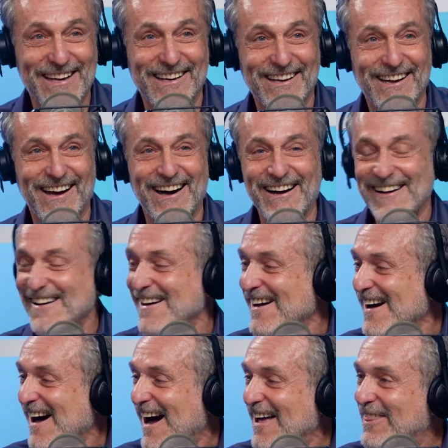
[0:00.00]
and
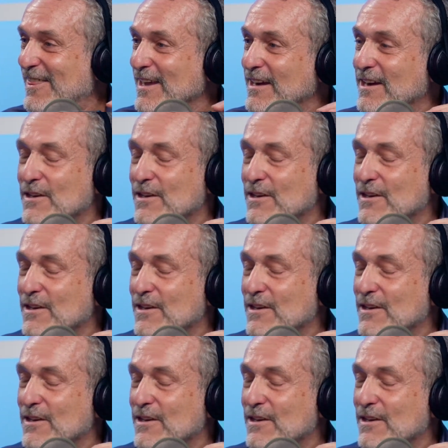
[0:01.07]
I think